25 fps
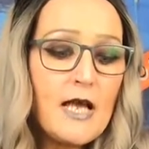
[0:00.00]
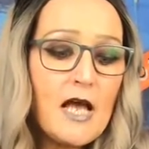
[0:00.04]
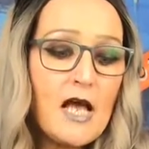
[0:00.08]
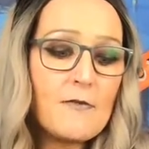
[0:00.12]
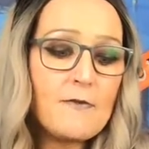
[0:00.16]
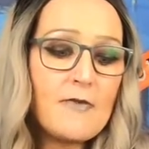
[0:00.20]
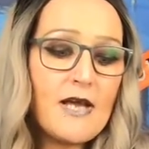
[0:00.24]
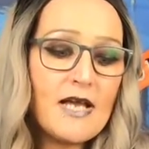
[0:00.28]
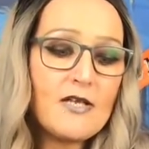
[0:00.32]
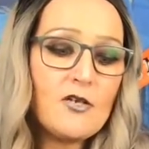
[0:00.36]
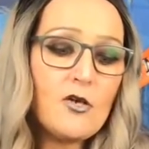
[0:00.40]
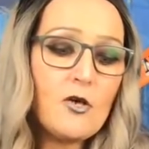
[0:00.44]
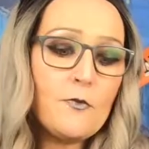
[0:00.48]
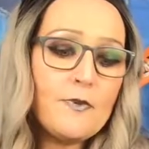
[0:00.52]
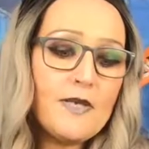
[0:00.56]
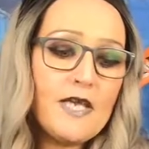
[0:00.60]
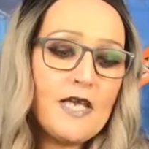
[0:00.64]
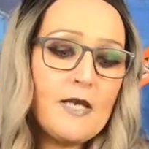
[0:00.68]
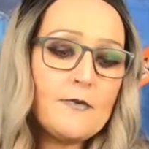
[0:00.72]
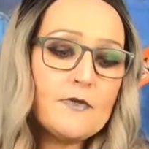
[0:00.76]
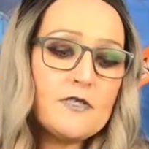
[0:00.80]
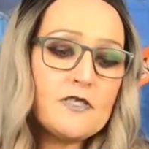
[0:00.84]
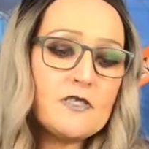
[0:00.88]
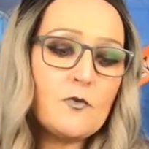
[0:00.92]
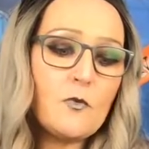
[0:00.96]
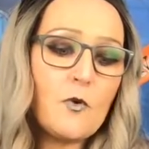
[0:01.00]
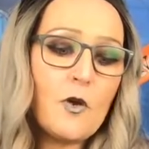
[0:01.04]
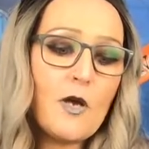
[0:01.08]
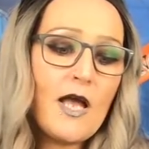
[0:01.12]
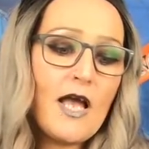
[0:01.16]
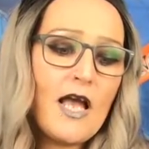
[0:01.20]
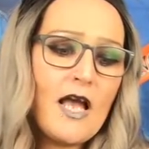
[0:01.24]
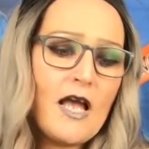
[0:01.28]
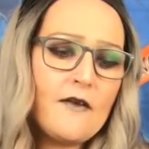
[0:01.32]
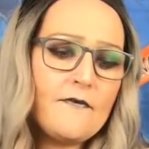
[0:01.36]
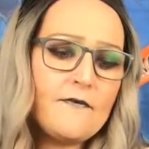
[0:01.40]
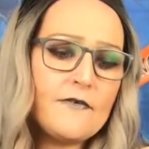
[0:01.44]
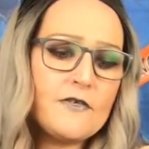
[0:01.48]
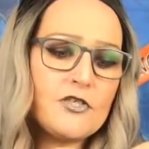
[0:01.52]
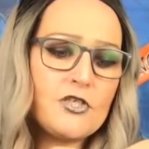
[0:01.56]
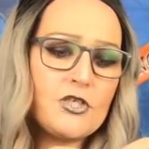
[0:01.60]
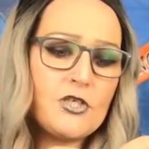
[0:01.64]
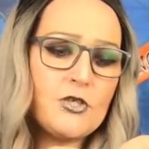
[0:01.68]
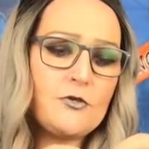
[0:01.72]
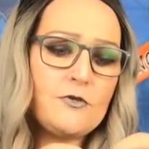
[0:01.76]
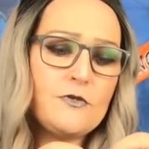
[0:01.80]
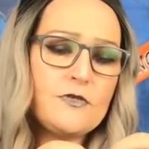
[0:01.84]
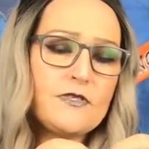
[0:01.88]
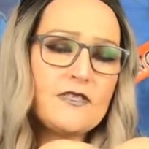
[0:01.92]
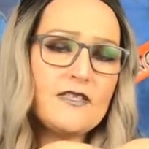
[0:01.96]
I might not be able to wear half the
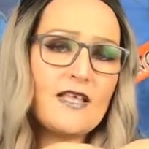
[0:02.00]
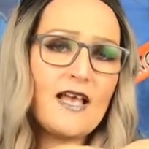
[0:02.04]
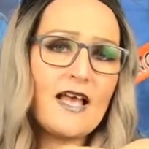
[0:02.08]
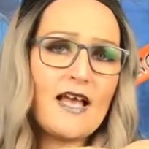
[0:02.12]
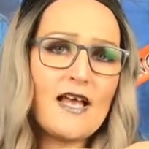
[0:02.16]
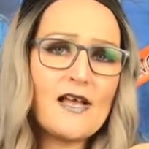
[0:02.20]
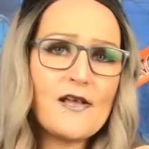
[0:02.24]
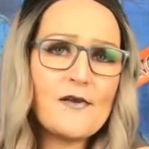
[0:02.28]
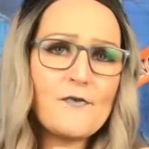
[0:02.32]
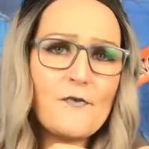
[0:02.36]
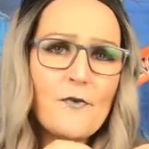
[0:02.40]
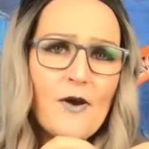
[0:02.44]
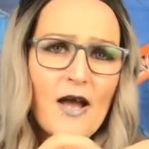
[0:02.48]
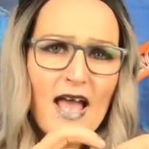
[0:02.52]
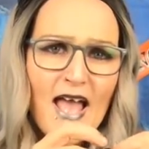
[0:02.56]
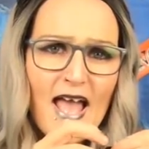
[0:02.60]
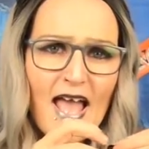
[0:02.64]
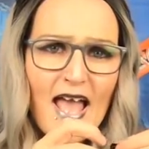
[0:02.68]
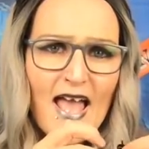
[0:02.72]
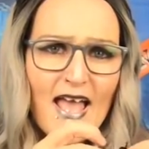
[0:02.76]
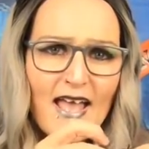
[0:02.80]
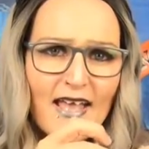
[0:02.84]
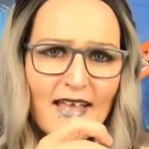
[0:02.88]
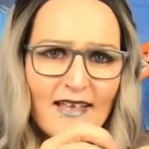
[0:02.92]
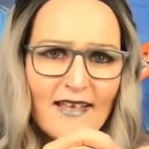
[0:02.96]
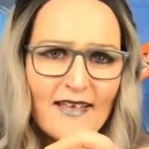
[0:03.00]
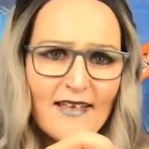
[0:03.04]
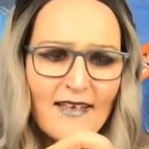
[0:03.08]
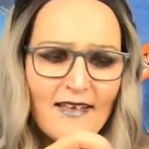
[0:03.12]
shoes that I wear